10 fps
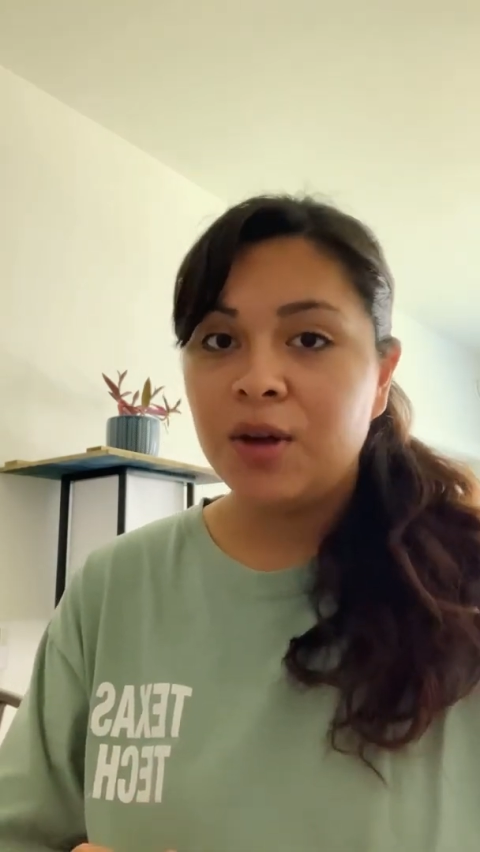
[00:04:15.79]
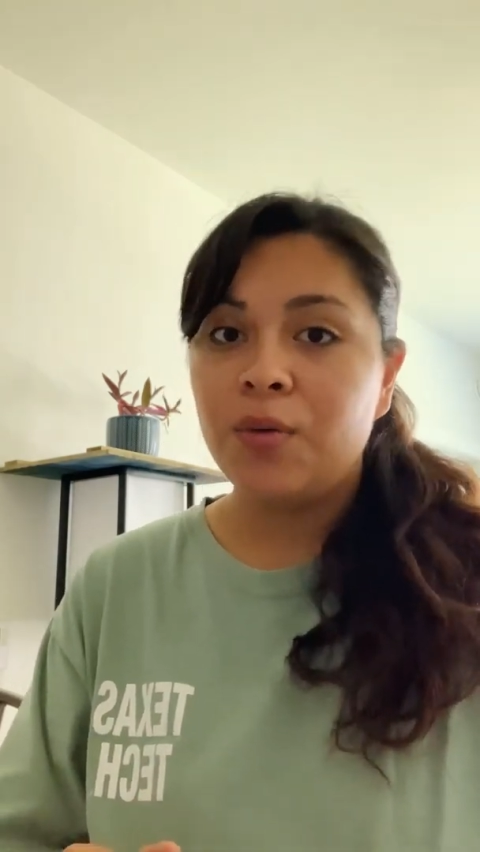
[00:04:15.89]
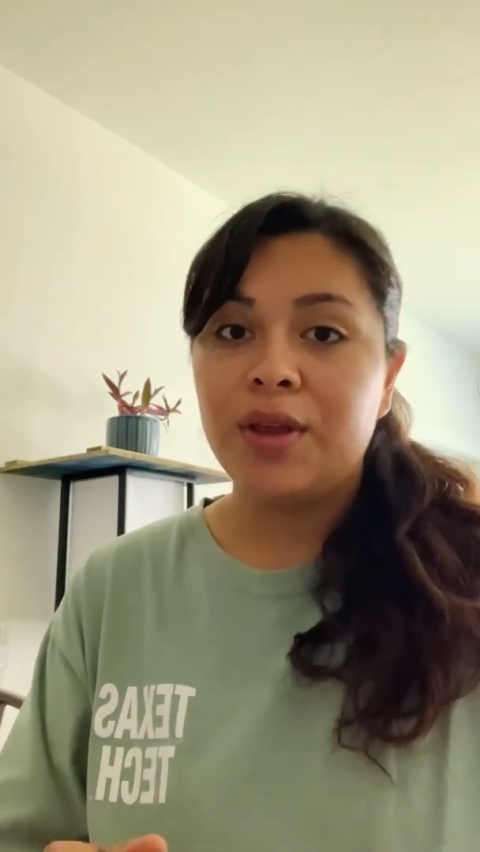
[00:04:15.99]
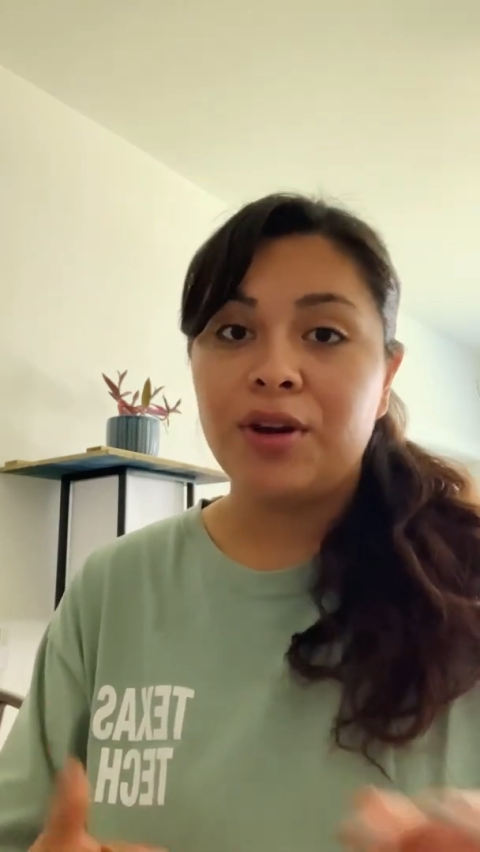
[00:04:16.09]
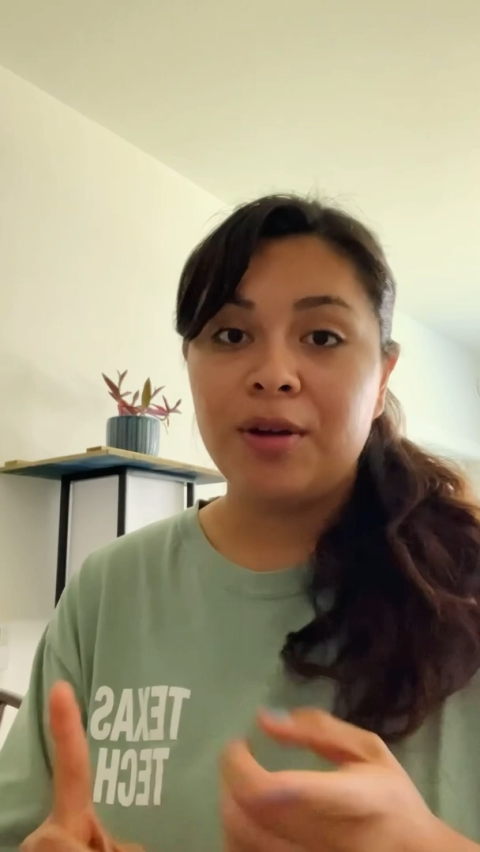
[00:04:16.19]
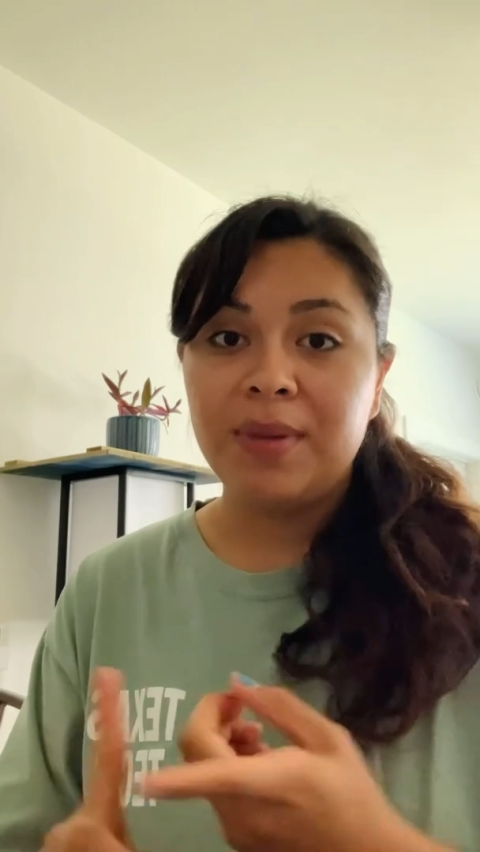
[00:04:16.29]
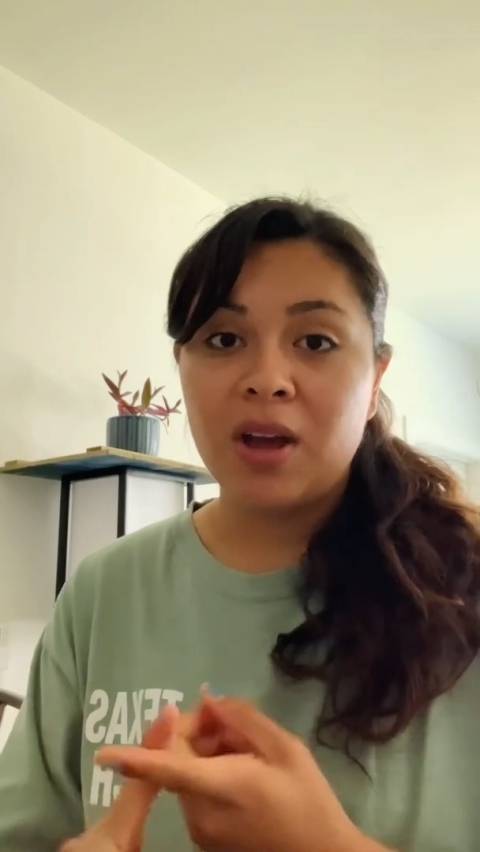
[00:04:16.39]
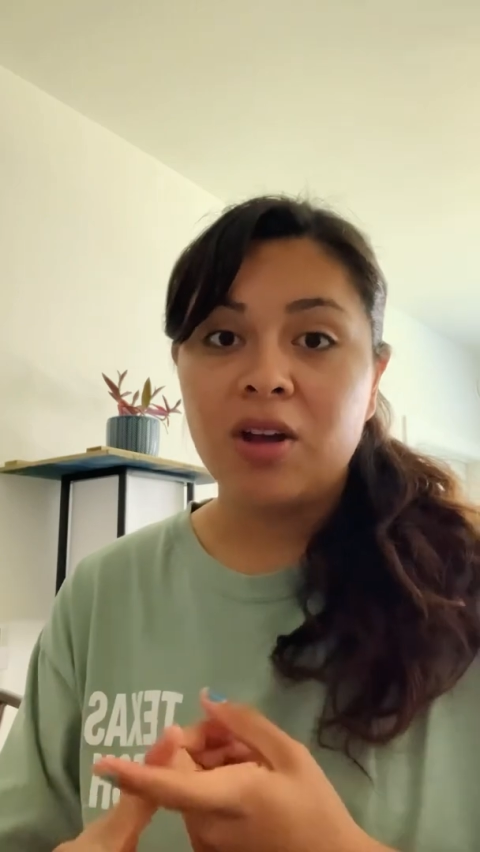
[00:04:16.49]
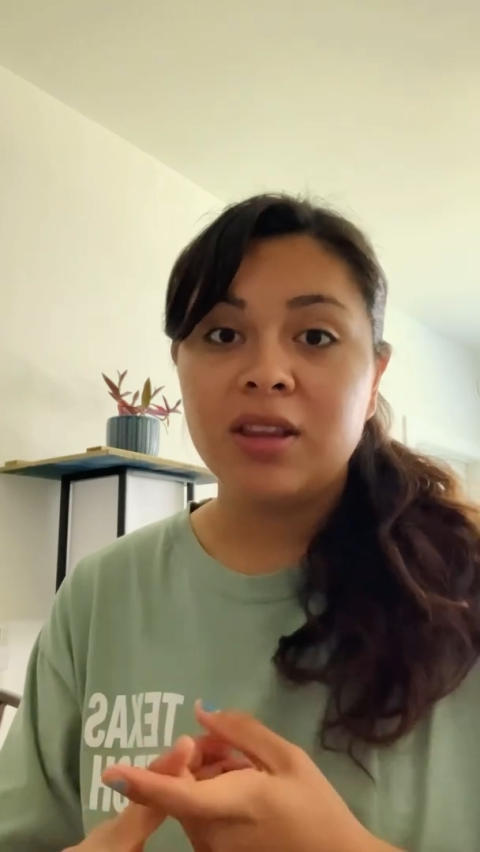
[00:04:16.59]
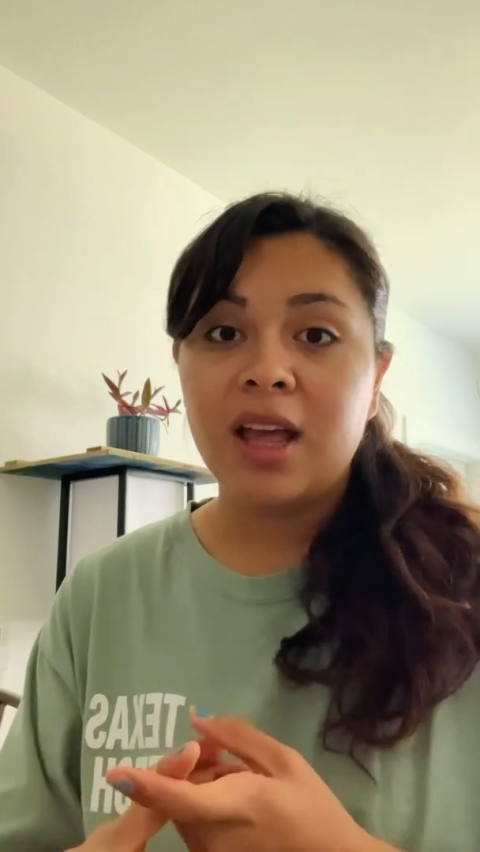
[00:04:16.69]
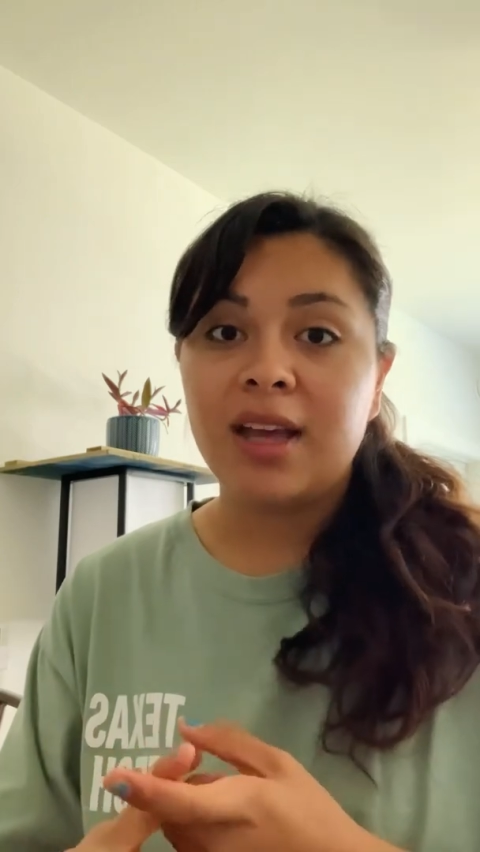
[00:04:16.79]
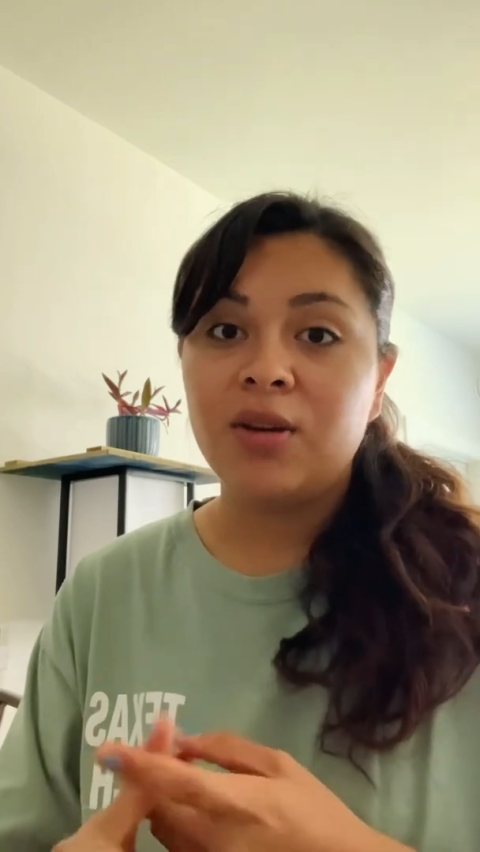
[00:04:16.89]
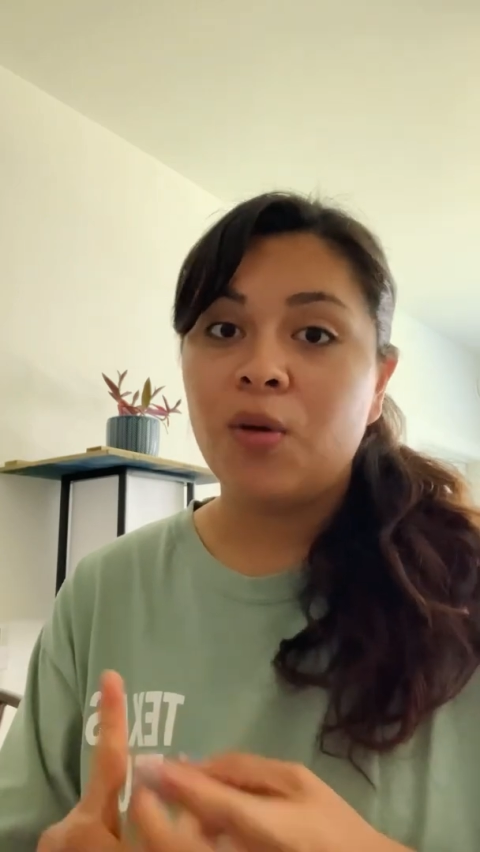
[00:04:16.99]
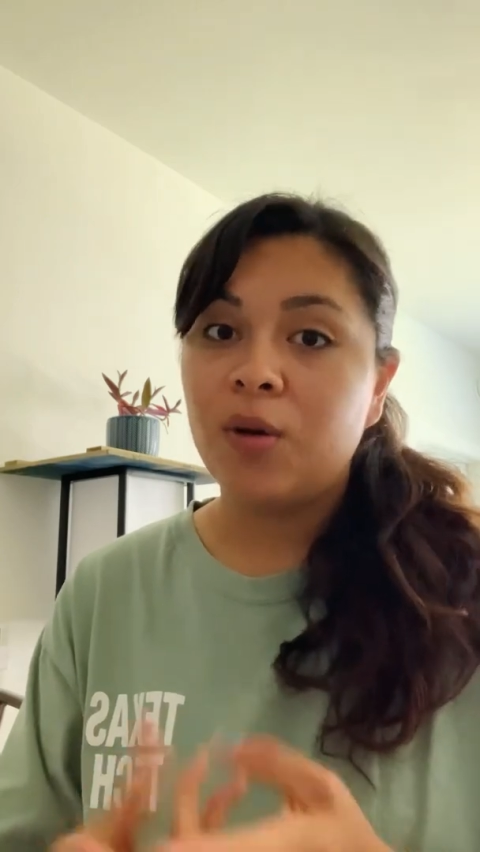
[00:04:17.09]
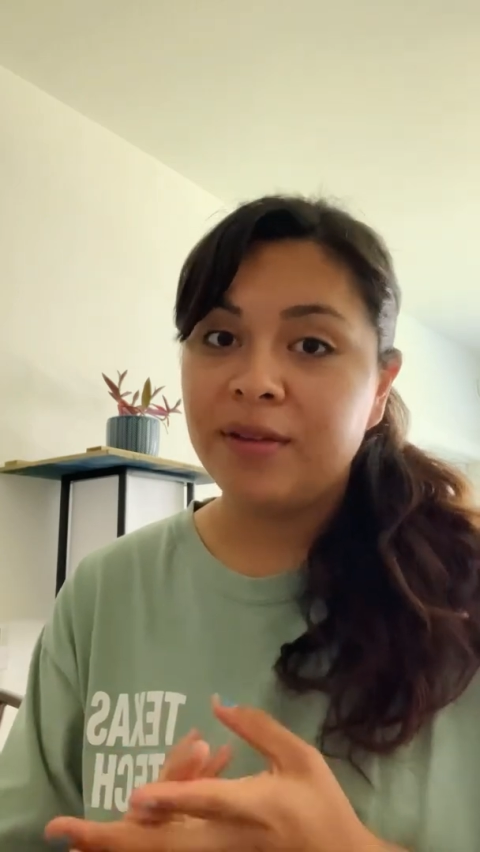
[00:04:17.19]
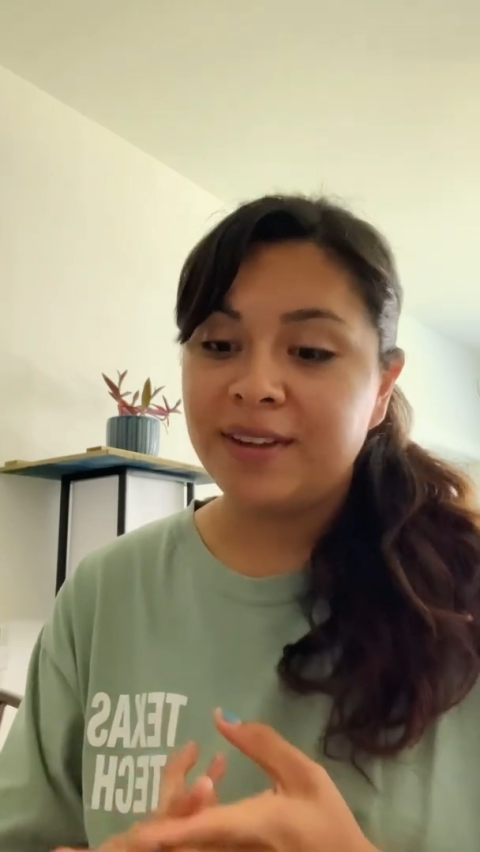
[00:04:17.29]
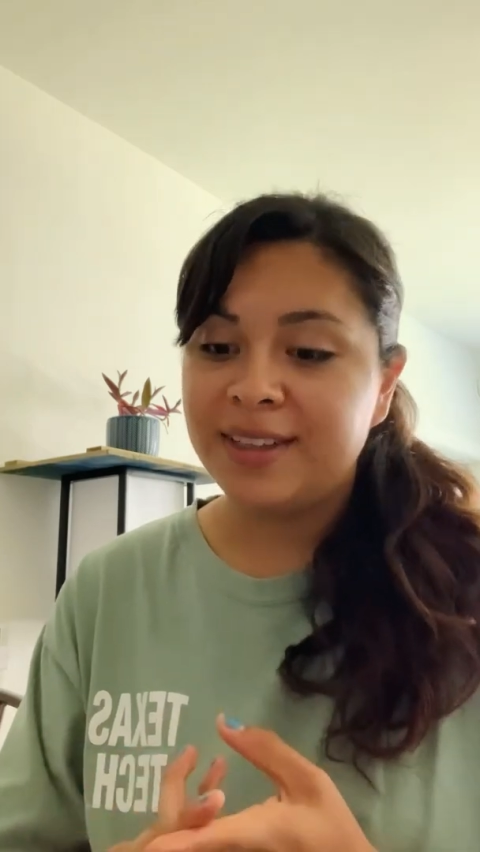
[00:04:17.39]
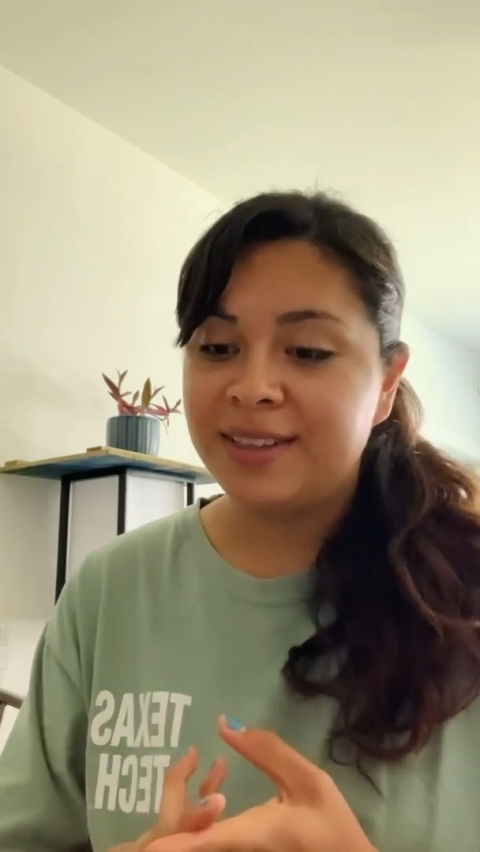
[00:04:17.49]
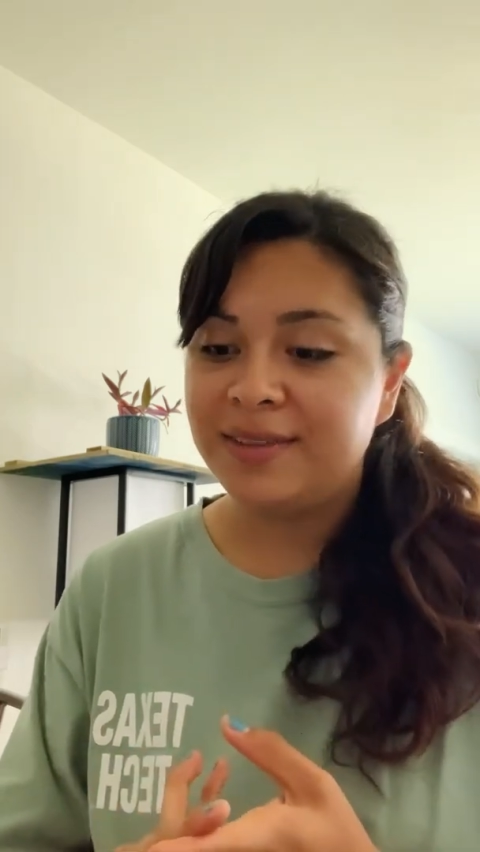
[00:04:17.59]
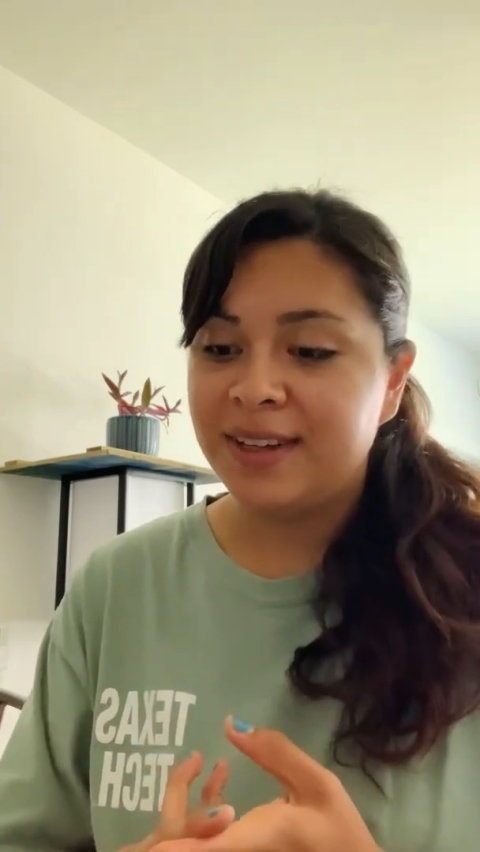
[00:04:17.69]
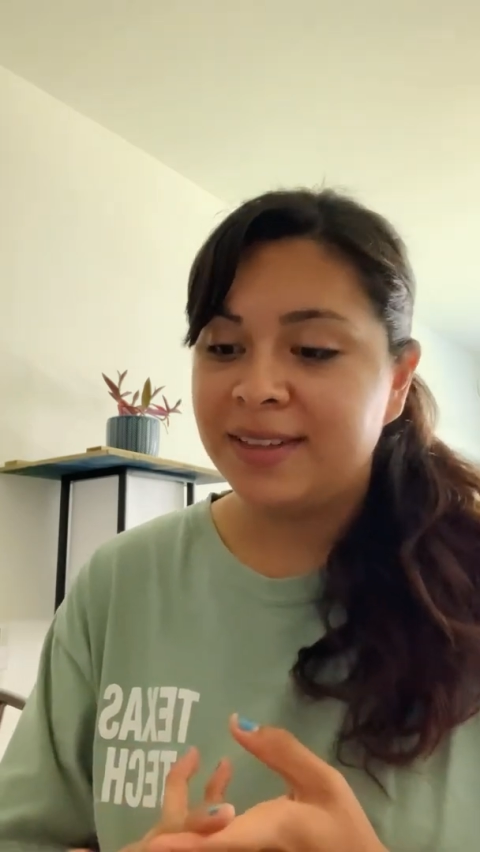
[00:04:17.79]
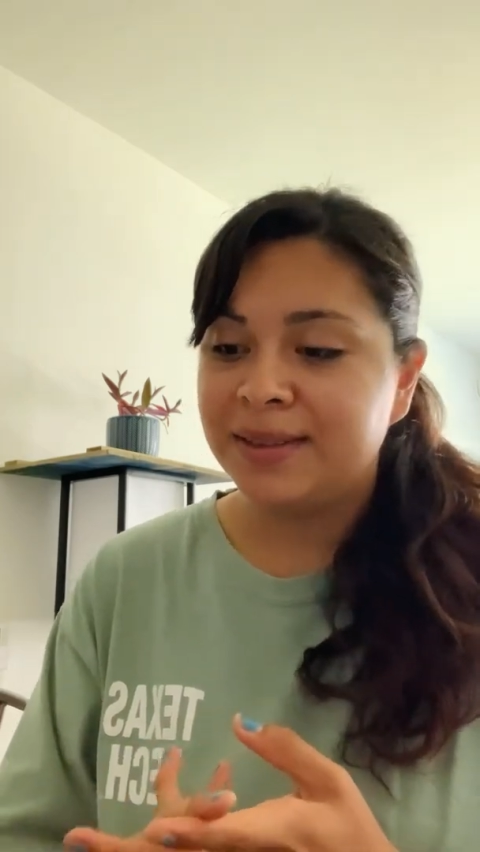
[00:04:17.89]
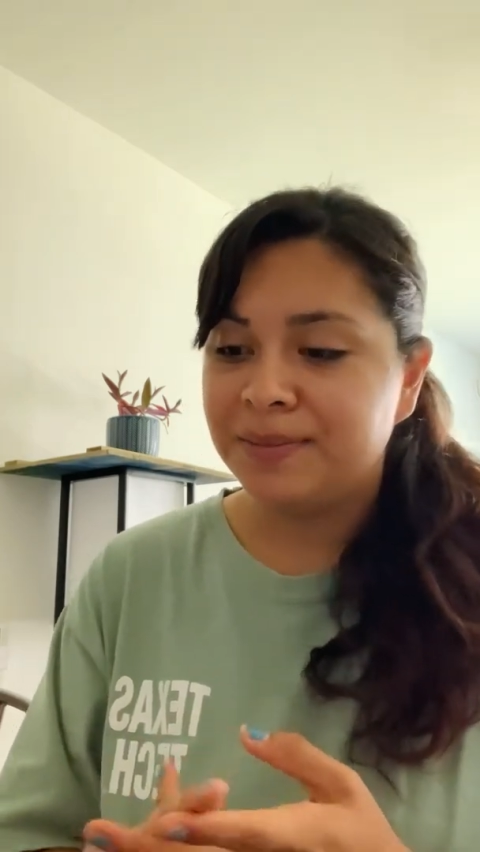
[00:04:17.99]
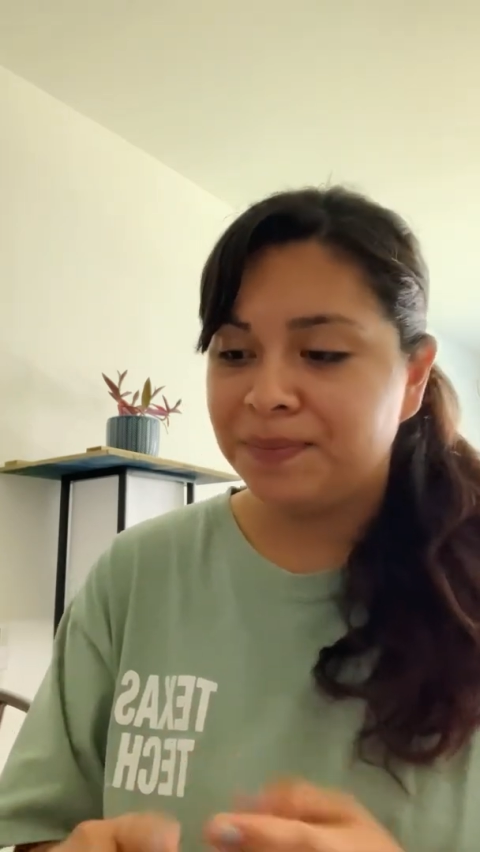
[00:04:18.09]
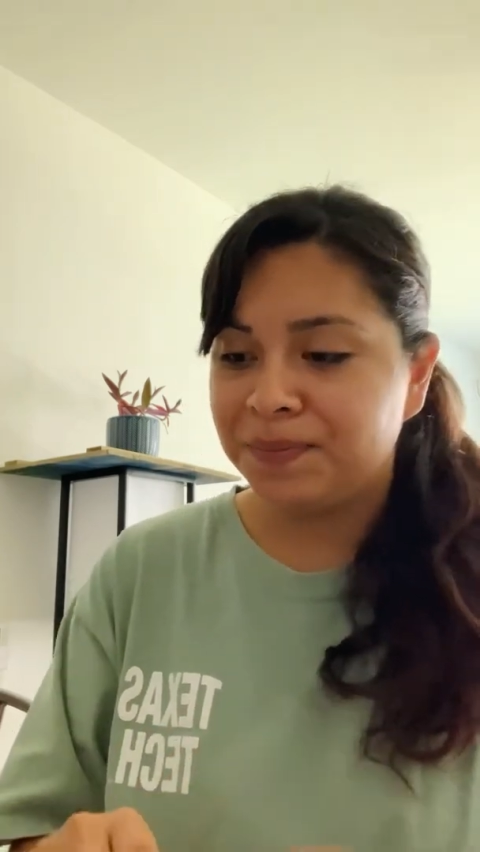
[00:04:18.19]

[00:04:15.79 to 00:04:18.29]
whether it be online or face-to-face.